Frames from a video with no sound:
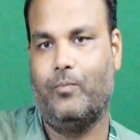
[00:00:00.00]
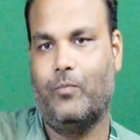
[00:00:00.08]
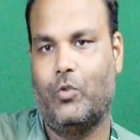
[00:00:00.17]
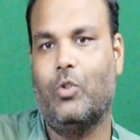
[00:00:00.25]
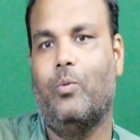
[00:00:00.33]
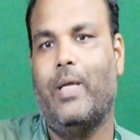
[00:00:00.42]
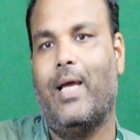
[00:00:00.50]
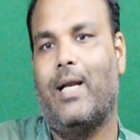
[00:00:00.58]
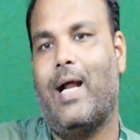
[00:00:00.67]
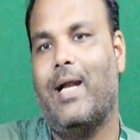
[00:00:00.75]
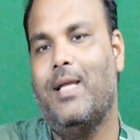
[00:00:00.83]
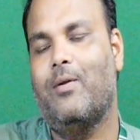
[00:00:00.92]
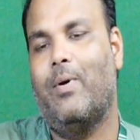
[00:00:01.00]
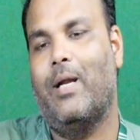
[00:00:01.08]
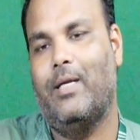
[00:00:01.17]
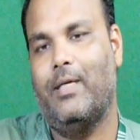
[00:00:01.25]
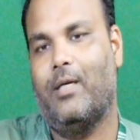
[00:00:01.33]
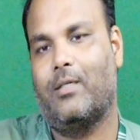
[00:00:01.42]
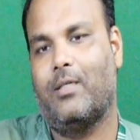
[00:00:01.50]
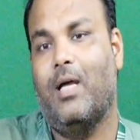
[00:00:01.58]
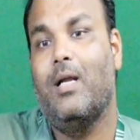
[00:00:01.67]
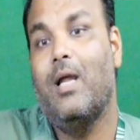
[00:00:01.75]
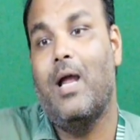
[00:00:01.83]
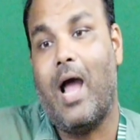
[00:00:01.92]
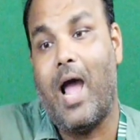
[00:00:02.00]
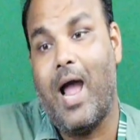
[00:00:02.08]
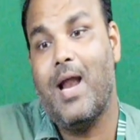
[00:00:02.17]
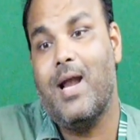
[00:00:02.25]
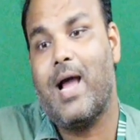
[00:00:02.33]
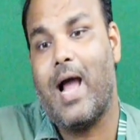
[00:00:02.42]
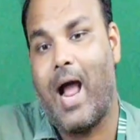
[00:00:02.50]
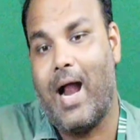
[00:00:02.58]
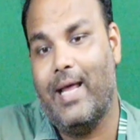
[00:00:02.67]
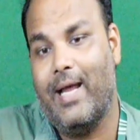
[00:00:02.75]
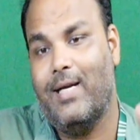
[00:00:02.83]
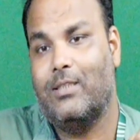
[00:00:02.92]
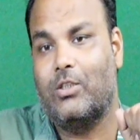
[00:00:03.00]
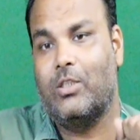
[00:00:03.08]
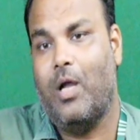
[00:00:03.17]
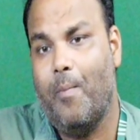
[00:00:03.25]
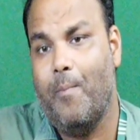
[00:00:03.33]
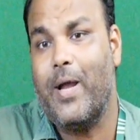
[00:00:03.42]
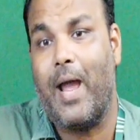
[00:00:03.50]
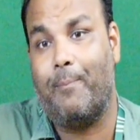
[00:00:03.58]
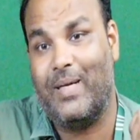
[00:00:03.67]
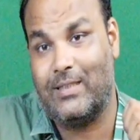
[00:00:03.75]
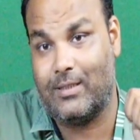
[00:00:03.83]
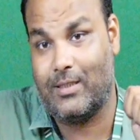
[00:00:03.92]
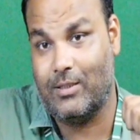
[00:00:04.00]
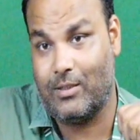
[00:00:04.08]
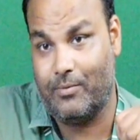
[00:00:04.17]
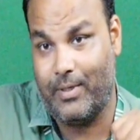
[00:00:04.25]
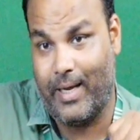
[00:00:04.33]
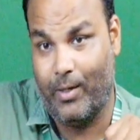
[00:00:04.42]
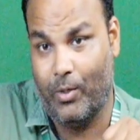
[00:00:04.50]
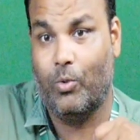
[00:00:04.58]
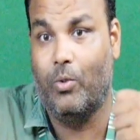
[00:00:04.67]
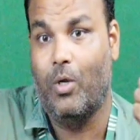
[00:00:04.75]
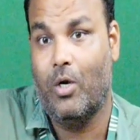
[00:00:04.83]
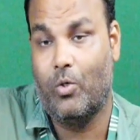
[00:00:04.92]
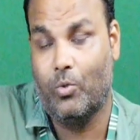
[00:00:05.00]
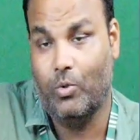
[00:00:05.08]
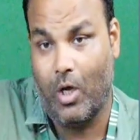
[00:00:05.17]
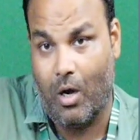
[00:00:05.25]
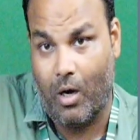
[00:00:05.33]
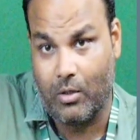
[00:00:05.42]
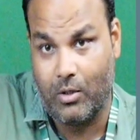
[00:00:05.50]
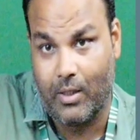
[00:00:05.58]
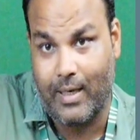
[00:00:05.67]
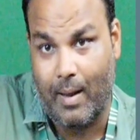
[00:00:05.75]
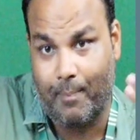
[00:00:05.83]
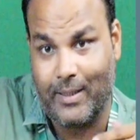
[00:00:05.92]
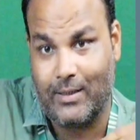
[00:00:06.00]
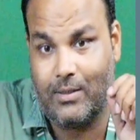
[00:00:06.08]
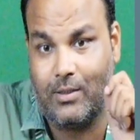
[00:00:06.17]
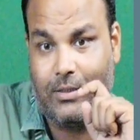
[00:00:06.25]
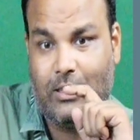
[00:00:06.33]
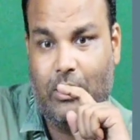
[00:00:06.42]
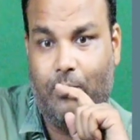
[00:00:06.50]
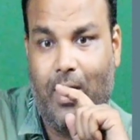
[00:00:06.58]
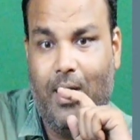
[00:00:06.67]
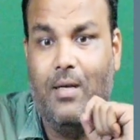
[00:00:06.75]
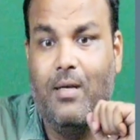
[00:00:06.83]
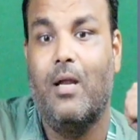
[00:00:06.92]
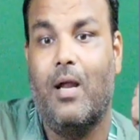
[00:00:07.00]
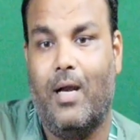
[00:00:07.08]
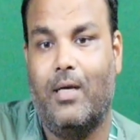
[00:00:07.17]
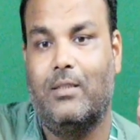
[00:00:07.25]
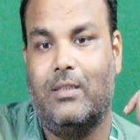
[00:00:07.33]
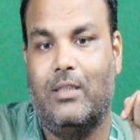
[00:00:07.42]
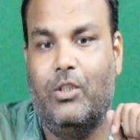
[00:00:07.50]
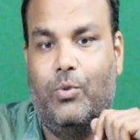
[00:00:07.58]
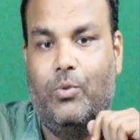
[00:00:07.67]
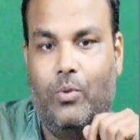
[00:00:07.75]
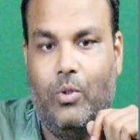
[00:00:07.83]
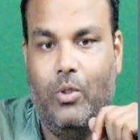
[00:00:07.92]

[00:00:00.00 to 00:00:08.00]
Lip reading: So we are adding one inductor and added some capacitance value to the other capacitor C1 and C2.